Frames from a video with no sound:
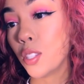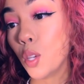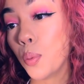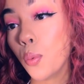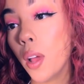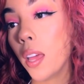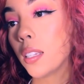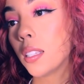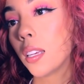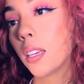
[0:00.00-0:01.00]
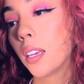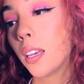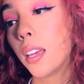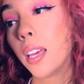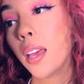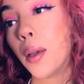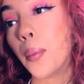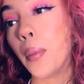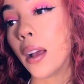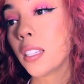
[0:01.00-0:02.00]
Super Wet
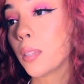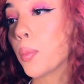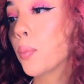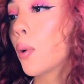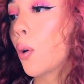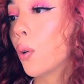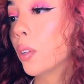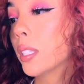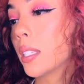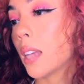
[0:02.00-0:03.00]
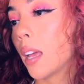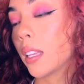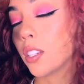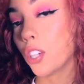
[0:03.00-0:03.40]
Maximum Hold Styling